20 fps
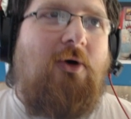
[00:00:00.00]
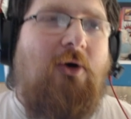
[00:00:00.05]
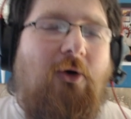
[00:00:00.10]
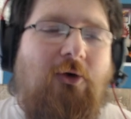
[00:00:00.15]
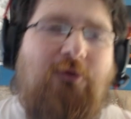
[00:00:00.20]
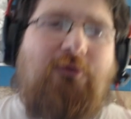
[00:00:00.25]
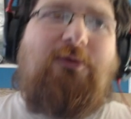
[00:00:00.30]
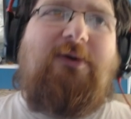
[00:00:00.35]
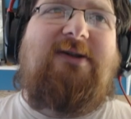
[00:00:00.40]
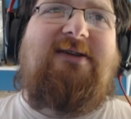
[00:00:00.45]

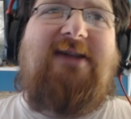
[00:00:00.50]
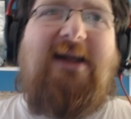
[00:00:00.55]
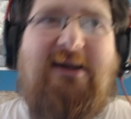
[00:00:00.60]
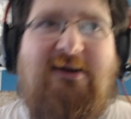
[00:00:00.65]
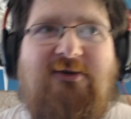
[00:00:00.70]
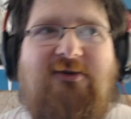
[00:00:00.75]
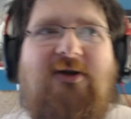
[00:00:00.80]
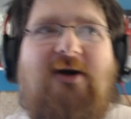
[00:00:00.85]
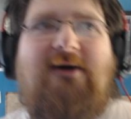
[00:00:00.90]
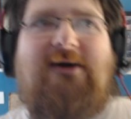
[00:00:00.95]
onto a
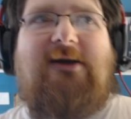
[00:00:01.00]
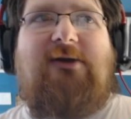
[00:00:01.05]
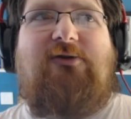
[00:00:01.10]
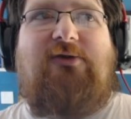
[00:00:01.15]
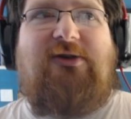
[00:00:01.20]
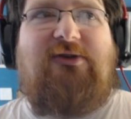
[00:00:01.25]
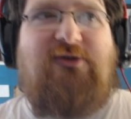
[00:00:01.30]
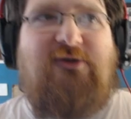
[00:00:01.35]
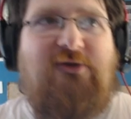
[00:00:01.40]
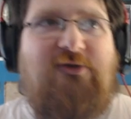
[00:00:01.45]
second target
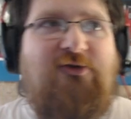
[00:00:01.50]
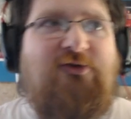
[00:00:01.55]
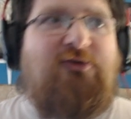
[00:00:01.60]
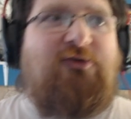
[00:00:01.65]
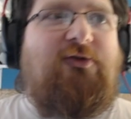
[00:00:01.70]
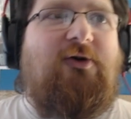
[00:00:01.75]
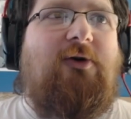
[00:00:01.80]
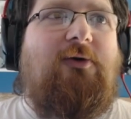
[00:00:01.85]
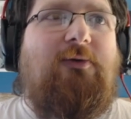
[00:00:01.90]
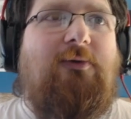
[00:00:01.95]
creature you
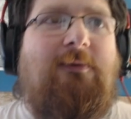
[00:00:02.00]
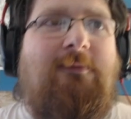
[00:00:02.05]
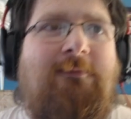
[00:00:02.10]
control.